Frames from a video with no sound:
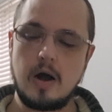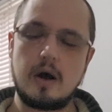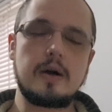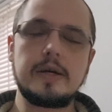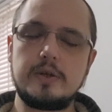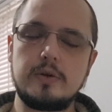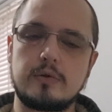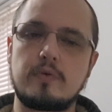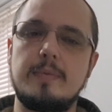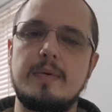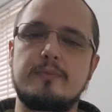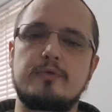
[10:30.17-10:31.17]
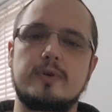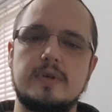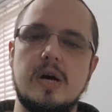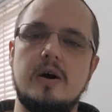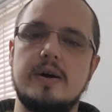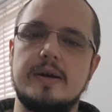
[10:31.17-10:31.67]
I do not remember a
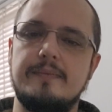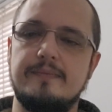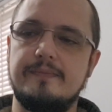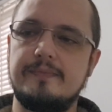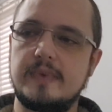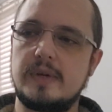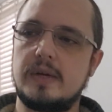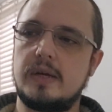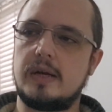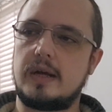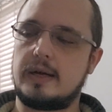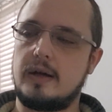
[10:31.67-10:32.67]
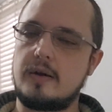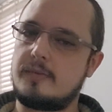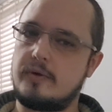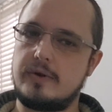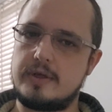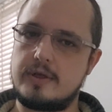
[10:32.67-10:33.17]
time, and I'm
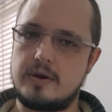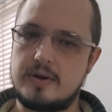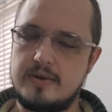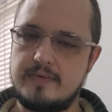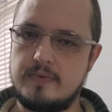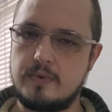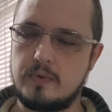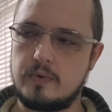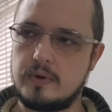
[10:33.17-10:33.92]
only 34,